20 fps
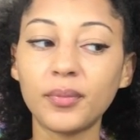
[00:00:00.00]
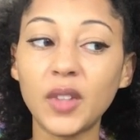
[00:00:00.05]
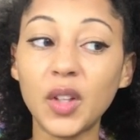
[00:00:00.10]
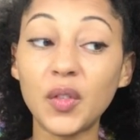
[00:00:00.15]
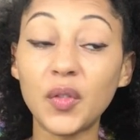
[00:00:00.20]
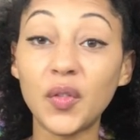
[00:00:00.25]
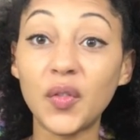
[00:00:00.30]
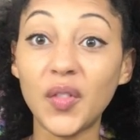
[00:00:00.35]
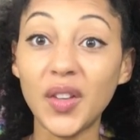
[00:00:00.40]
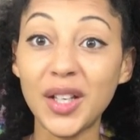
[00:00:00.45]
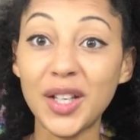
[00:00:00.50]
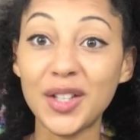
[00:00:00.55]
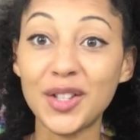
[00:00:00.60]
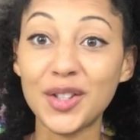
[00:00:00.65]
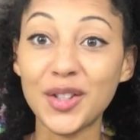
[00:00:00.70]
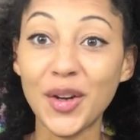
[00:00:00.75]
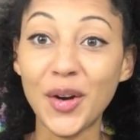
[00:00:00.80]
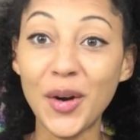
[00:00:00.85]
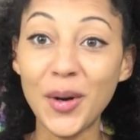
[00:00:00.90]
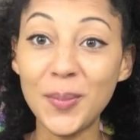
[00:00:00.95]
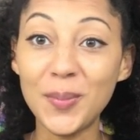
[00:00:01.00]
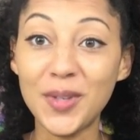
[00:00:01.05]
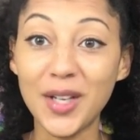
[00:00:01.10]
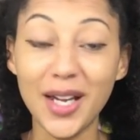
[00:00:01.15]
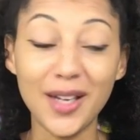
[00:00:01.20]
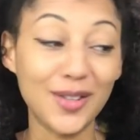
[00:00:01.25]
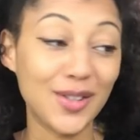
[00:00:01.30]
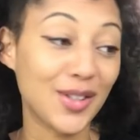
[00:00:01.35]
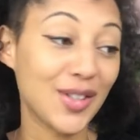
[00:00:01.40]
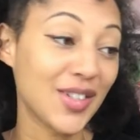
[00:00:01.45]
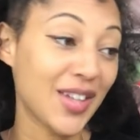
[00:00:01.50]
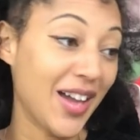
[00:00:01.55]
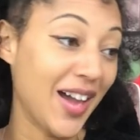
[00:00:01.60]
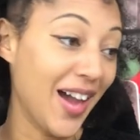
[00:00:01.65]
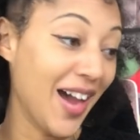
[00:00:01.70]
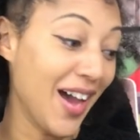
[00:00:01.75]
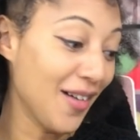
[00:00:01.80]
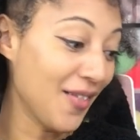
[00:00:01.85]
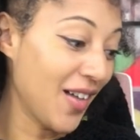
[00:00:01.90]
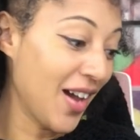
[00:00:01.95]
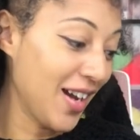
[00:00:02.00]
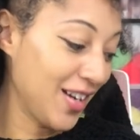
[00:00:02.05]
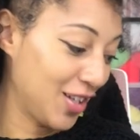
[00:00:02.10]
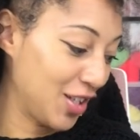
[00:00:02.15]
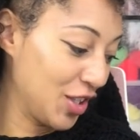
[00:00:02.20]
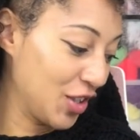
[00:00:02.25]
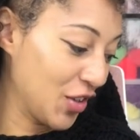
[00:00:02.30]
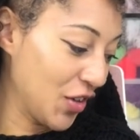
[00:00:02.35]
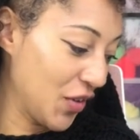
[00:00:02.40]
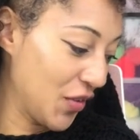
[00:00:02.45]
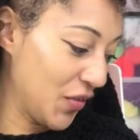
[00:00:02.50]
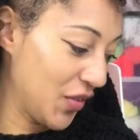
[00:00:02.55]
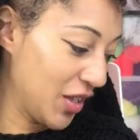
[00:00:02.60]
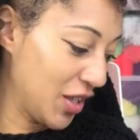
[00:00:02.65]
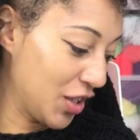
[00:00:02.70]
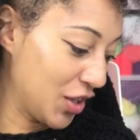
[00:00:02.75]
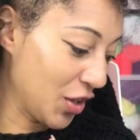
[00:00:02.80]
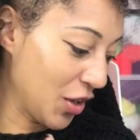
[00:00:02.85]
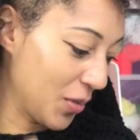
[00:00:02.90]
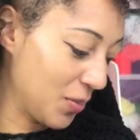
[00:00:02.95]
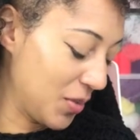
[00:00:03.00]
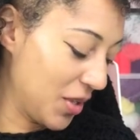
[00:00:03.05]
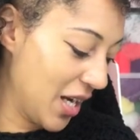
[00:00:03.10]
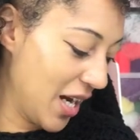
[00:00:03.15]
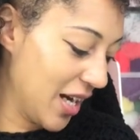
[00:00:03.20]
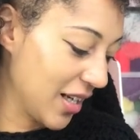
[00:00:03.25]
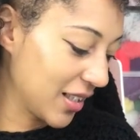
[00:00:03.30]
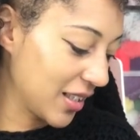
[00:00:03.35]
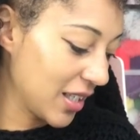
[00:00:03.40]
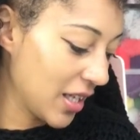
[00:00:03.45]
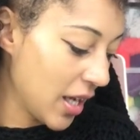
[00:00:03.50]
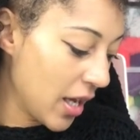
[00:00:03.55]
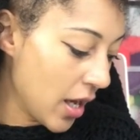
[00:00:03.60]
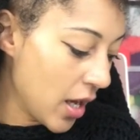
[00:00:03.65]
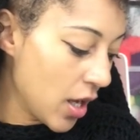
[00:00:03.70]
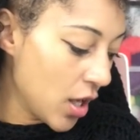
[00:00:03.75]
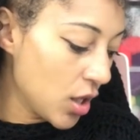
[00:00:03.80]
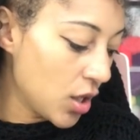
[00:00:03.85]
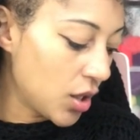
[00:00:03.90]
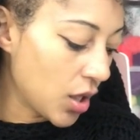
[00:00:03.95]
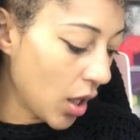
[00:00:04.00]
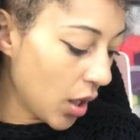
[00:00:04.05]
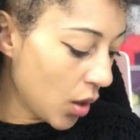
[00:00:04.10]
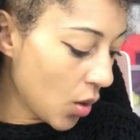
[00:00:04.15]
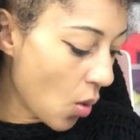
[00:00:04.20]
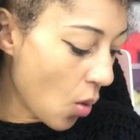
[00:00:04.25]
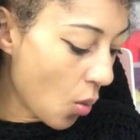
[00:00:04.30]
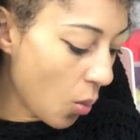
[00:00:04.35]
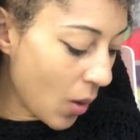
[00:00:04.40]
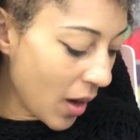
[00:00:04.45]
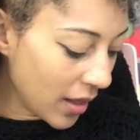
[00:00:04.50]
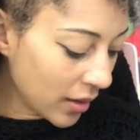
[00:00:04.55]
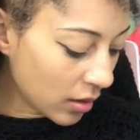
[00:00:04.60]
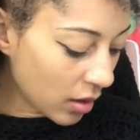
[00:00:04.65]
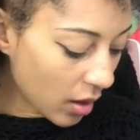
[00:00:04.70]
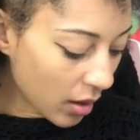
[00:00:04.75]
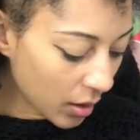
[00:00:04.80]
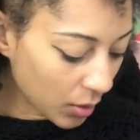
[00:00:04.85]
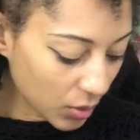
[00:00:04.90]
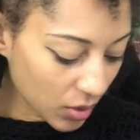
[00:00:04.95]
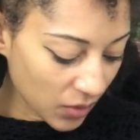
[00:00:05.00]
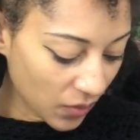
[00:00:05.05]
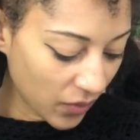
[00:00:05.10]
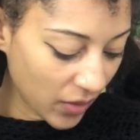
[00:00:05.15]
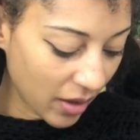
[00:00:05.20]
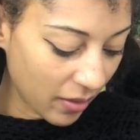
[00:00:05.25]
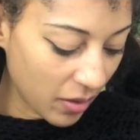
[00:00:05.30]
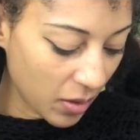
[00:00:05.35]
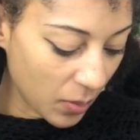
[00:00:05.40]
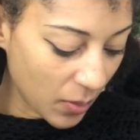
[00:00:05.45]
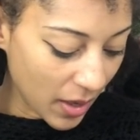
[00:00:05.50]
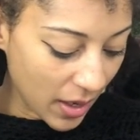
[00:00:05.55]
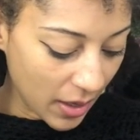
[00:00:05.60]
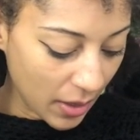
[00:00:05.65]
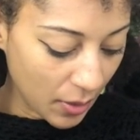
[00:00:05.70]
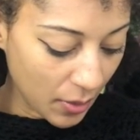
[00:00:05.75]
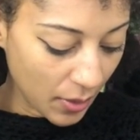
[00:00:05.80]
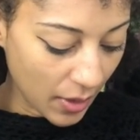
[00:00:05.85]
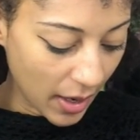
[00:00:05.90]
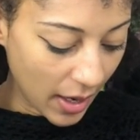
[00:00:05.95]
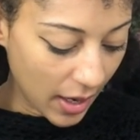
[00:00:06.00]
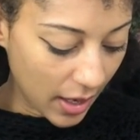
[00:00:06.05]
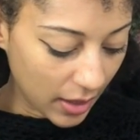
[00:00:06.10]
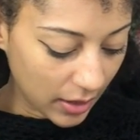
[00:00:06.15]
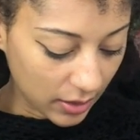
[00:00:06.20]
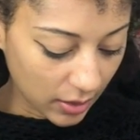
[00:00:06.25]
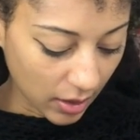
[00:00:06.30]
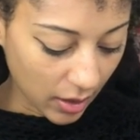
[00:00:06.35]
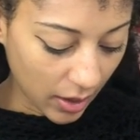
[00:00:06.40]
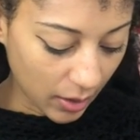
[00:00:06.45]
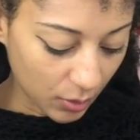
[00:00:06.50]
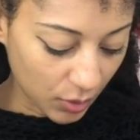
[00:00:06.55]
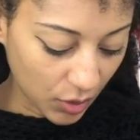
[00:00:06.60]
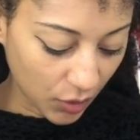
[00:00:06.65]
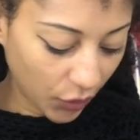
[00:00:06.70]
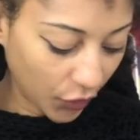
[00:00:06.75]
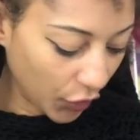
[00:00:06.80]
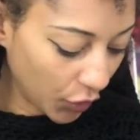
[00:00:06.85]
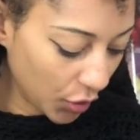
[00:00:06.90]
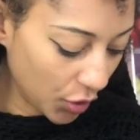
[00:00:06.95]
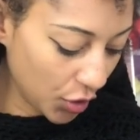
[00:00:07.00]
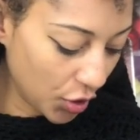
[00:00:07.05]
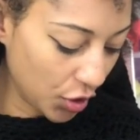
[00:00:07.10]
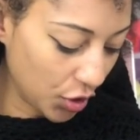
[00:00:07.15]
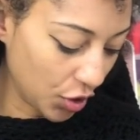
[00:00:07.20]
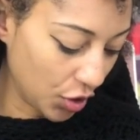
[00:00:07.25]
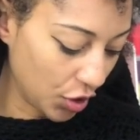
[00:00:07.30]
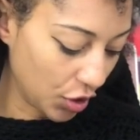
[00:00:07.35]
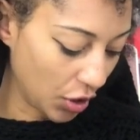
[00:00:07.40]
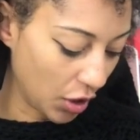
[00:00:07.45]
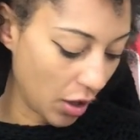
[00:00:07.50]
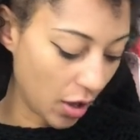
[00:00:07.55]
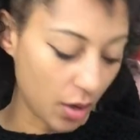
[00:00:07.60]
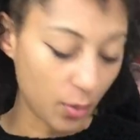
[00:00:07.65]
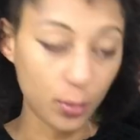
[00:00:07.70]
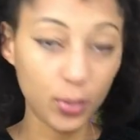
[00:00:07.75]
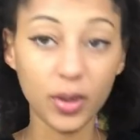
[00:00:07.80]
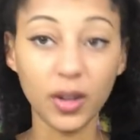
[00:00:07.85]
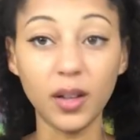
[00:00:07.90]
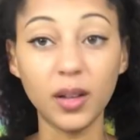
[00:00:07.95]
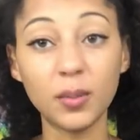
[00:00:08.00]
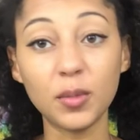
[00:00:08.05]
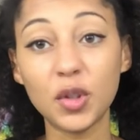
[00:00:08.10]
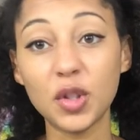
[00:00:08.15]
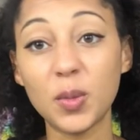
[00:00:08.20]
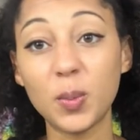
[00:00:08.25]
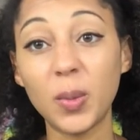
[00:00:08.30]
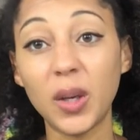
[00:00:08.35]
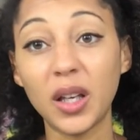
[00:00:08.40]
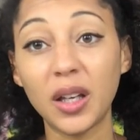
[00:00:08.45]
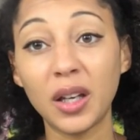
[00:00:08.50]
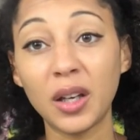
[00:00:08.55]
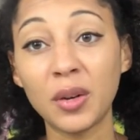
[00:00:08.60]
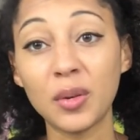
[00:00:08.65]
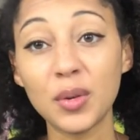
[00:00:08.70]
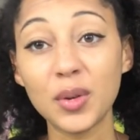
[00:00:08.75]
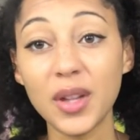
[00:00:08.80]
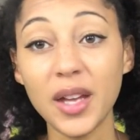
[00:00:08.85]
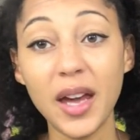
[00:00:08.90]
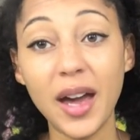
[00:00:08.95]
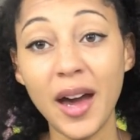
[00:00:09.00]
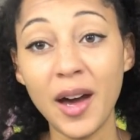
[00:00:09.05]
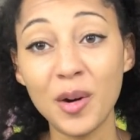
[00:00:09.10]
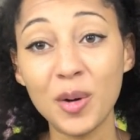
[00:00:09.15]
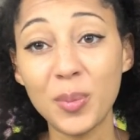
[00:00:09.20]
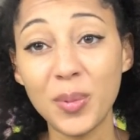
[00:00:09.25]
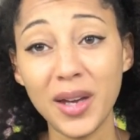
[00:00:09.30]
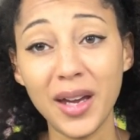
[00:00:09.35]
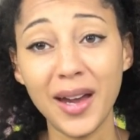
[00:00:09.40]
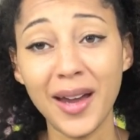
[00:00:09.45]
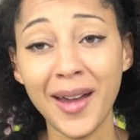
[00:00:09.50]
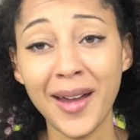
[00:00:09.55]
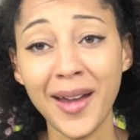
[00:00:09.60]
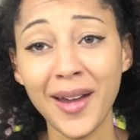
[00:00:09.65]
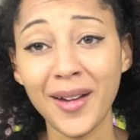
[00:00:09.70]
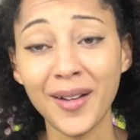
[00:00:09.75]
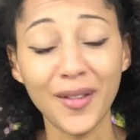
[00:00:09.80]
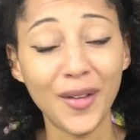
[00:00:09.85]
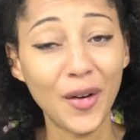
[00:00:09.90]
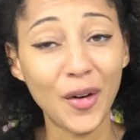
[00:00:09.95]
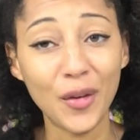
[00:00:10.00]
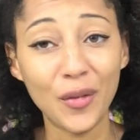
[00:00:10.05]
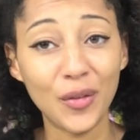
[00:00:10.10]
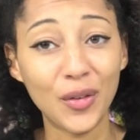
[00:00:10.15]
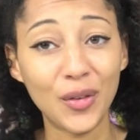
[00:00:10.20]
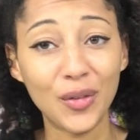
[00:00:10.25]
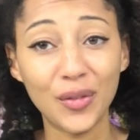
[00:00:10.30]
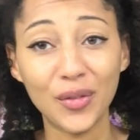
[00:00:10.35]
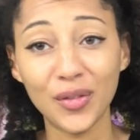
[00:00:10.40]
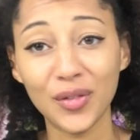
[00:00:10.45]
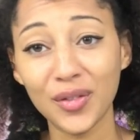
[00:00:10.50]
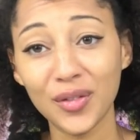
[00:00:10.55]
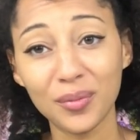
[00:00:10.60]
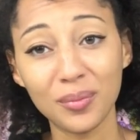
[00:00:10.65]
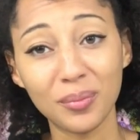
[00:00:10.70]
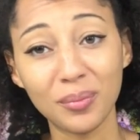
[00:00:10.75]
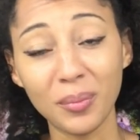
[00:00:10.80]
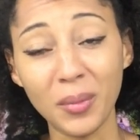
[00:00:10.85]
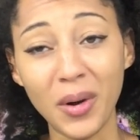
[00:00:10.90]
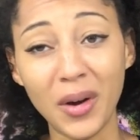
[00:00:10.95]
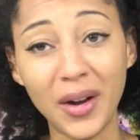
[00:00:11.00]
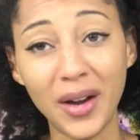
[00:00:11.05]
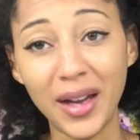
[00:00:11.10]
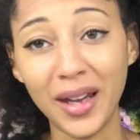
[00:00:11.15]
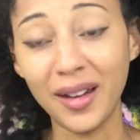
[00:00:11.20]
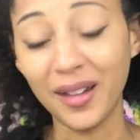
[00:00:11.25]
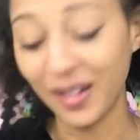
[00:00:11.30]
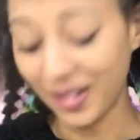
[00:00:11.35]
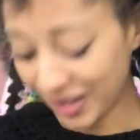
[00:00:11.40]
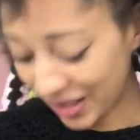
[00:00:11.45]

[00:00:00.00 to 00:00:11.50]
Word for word: finished objects, because I have actually got a finished object. So when I wasn't very well and I was forced to stop, I'm just picking all the Albie hair off of my